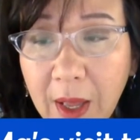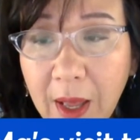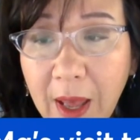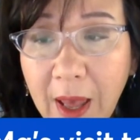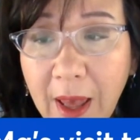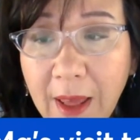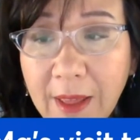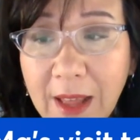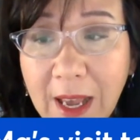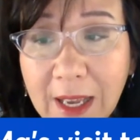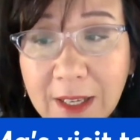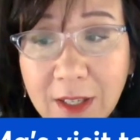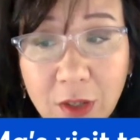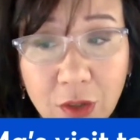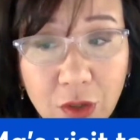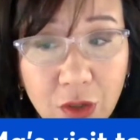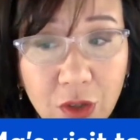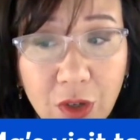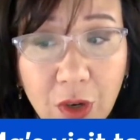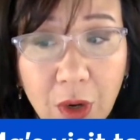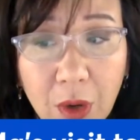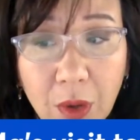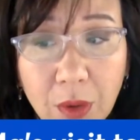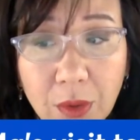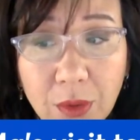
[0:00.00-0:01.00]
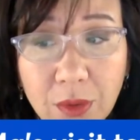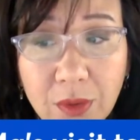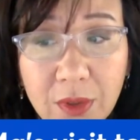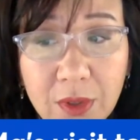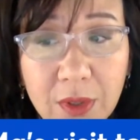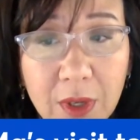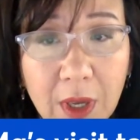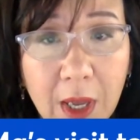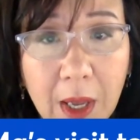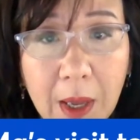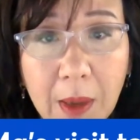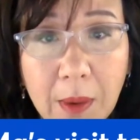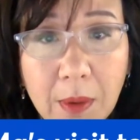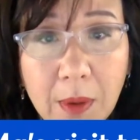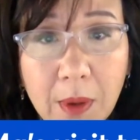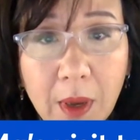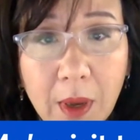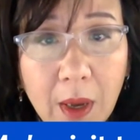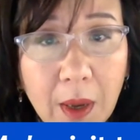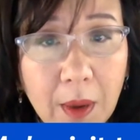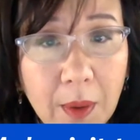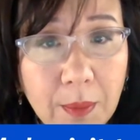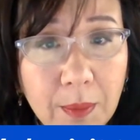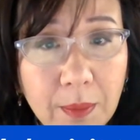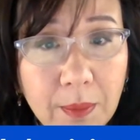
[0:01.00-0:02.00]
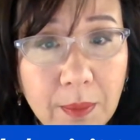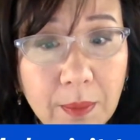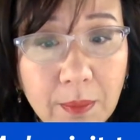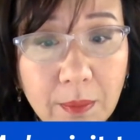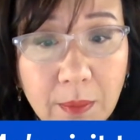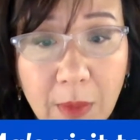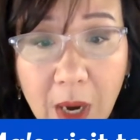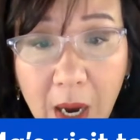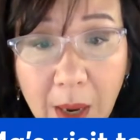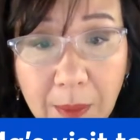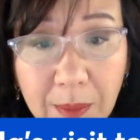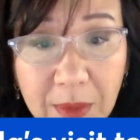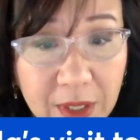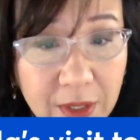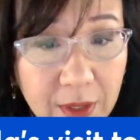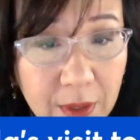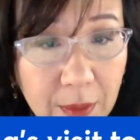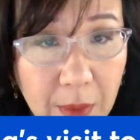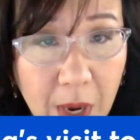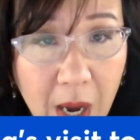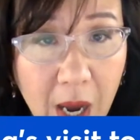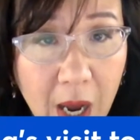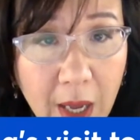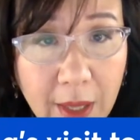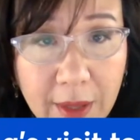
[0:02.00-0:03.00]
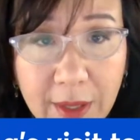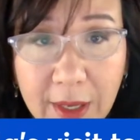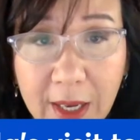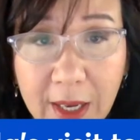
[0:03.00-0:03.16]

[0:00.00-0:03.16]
And that just shows Mr. Ma, the